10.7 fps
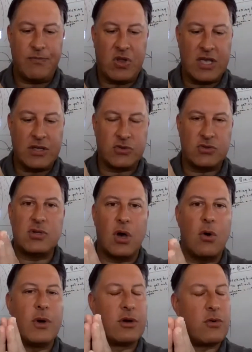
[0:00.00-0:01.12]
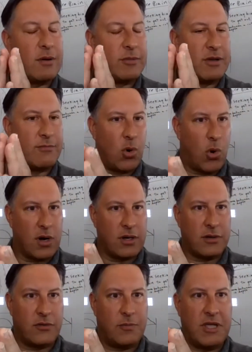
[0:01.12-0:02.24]
is so incredibly
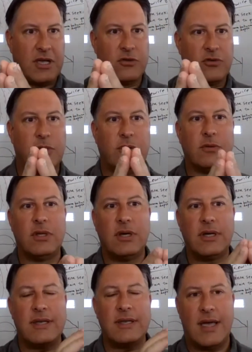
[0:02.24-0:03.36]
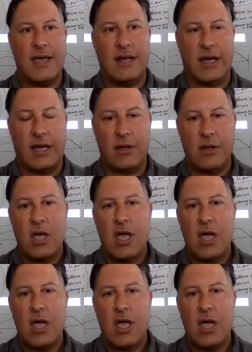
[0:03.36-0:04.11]
important because when you look at data,